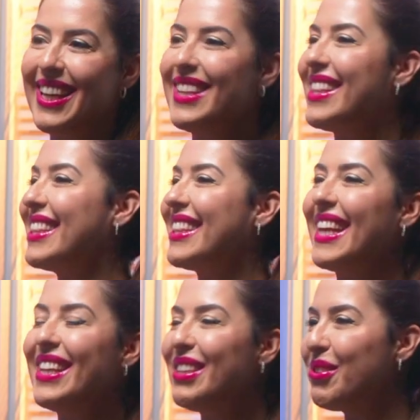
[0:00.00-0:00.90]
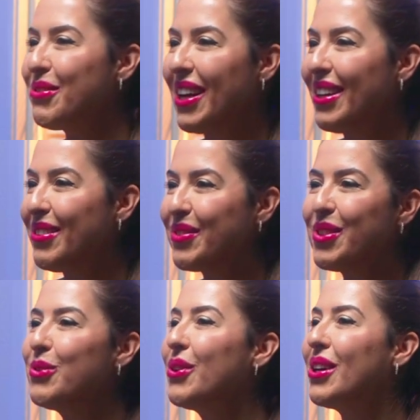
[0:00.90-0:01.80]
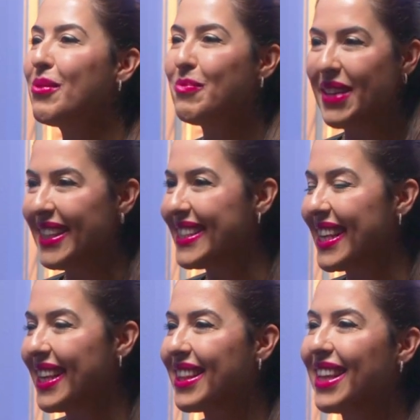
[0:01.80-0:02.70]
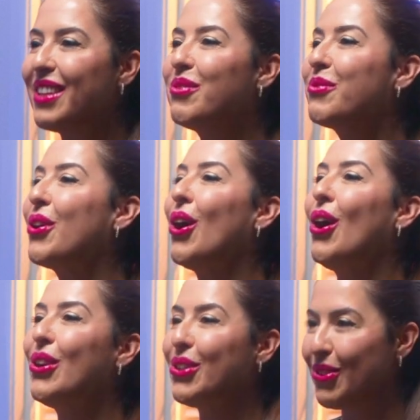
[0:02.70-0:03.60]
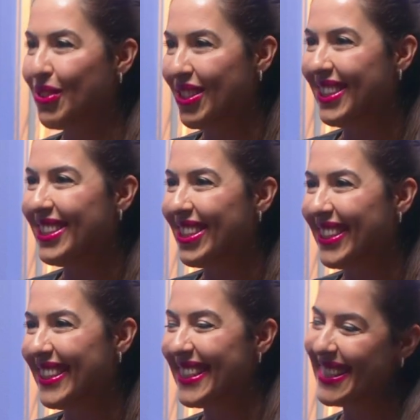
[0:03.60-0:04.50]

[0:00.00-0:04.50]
And Thank you, Ralph. You are amazing. Thank, Thank you for all your teachings.